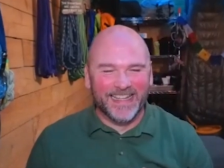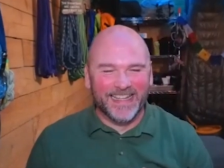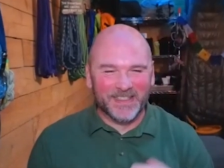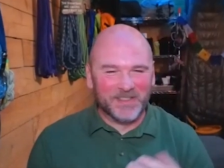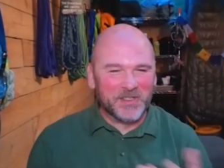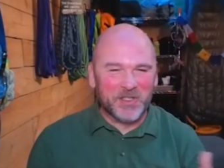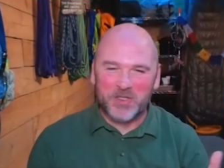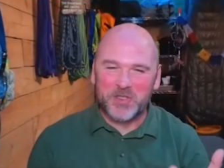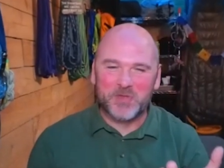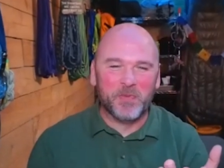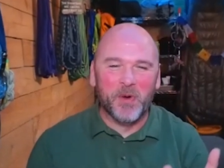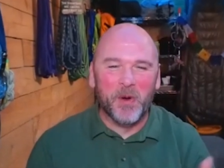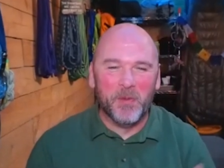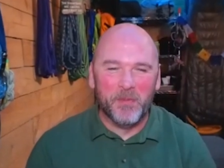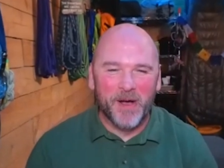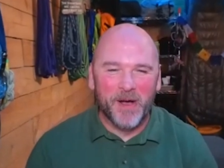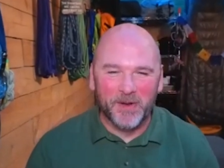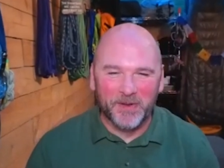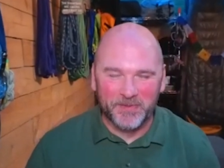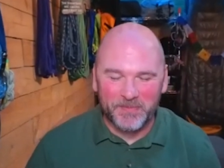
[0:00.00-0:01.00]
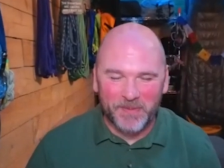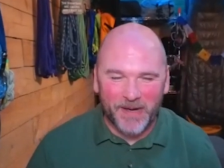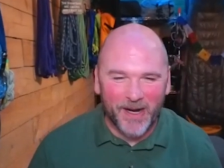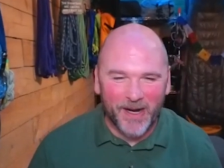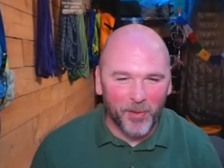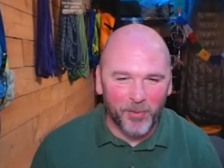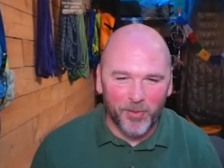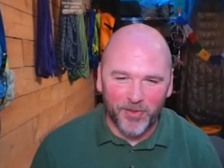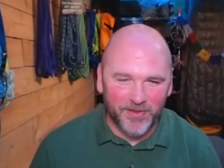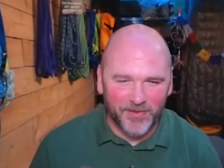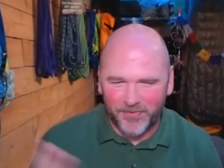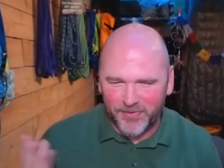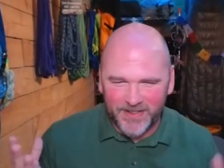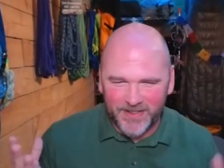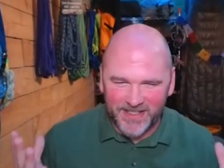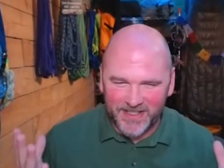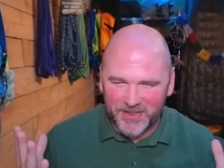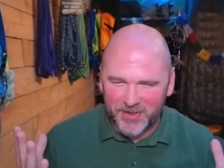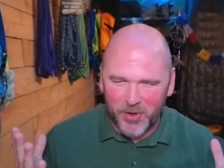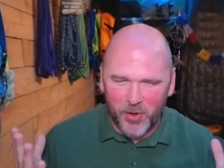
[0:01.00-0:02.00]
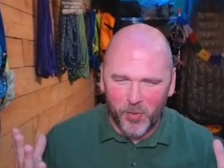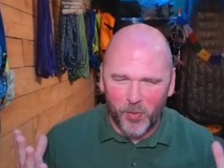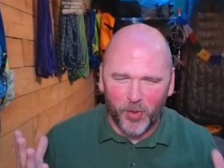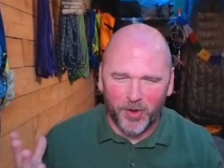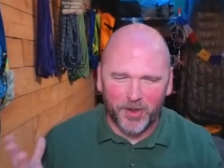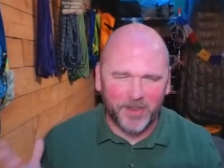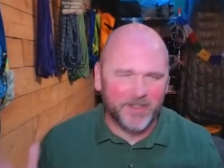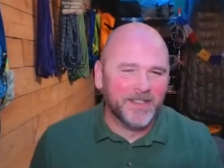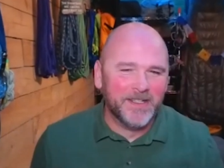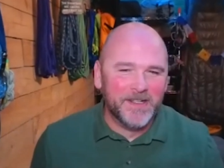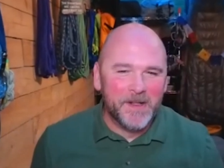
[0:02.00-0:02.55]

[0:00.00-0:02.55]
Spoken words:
Just spoil my own parable. The physics don't work.